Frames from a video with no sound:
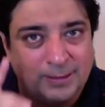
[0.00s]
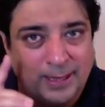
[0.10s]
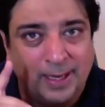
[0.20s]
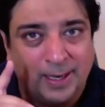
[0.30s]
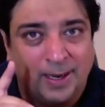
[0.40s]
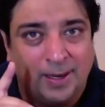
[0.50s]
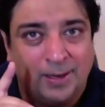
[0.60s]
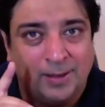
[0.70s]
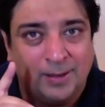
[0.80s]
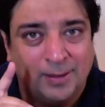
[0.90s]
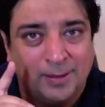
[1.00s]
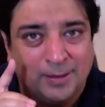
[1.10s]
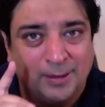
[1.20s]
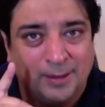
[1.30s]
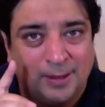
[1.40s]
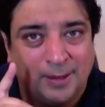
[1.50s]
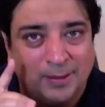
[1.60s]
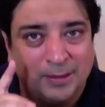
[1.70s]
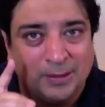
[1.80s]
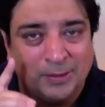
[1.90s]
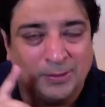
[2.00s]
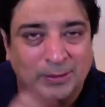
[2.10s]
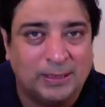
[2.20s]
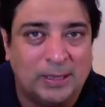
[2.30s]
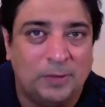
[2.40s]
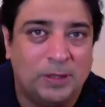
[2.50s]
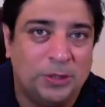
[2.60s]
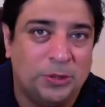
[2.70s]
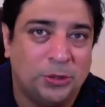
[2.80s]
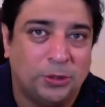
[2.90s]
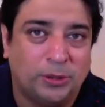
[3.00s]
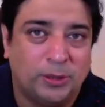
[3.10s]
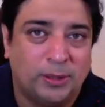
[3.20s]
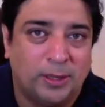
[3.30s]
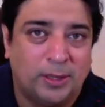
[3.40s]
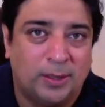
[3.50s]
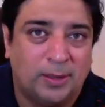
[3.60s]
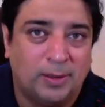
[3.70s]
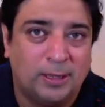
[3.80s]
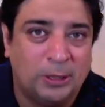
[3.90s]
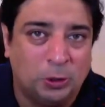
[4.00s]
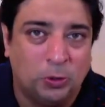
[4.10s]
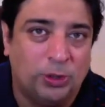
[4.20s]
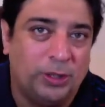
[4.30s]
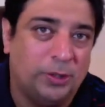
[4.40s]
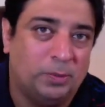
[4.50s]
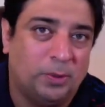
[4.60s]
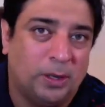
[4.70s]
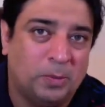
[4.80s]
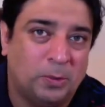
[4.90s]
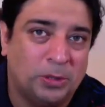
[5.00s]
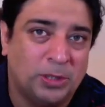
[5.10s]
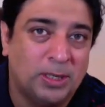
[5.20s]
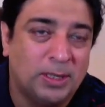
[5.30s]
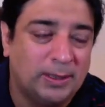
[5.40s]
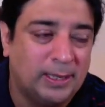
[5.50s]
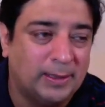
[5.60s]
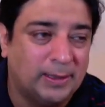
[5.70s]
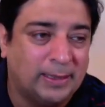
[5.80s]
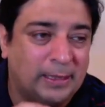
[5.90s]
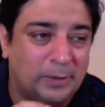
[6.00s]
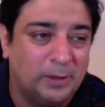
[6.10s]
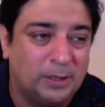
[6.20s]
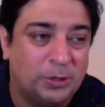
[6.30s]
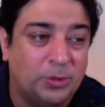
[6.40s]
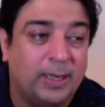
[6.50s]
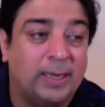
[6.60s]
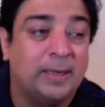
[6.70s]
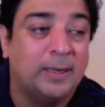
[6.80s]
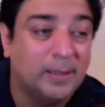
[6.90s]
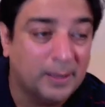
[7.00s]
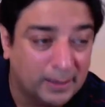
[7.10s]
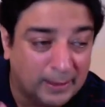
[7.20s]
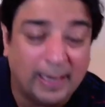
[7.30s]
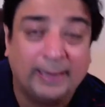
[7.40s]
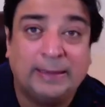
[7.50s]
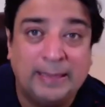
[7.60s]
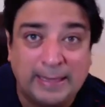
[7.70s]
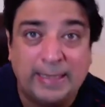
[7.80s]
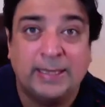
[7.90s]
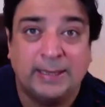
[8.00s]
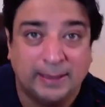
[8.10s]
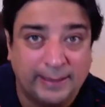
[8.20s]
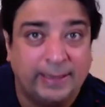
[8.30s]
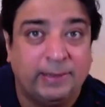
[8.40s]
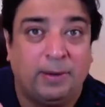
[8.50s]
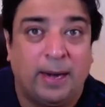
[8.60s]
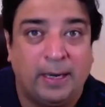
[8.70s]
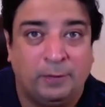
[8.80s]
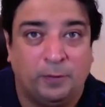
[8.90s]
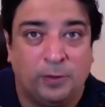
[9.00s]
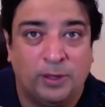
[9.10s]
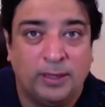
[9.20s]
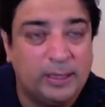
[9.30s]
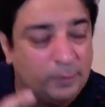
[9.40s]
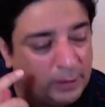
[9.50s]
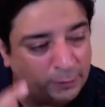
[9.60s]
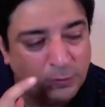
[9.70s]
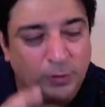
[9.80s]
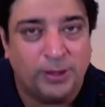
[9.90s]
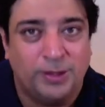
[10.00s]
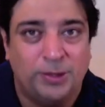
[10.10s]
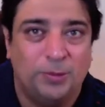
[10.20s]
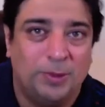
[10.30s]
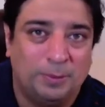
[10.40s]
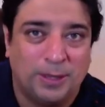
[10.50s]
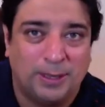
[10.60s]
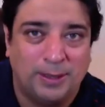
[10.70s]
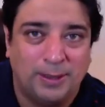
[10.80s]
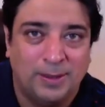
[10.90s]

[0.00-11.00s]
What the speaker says: They are the keywords you should include in your blog post. They are the keywords you can at least get ranked for, even if you are a new website.